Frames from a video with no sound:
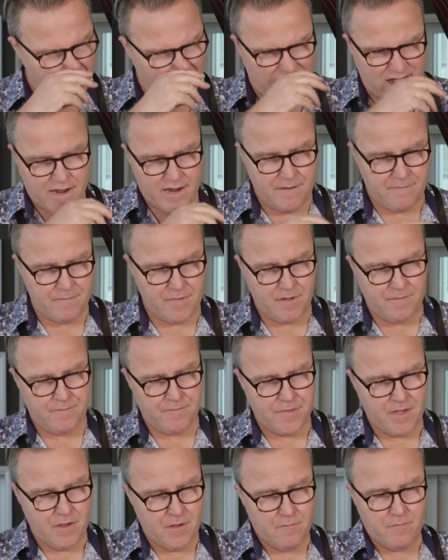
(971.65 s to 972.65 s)
I'm
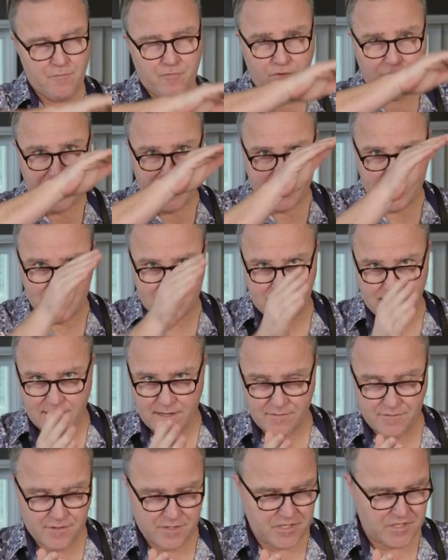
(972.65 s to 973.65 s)
breaking
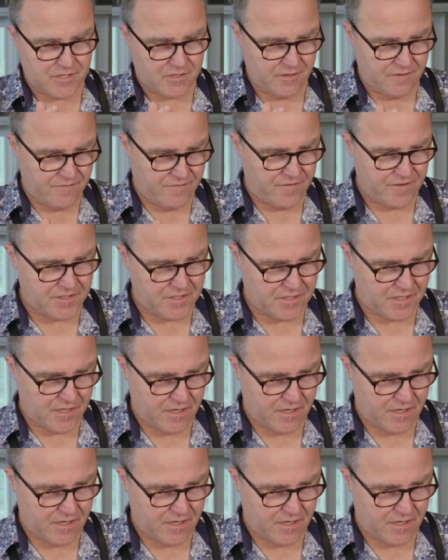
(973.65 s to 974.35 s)
down the surface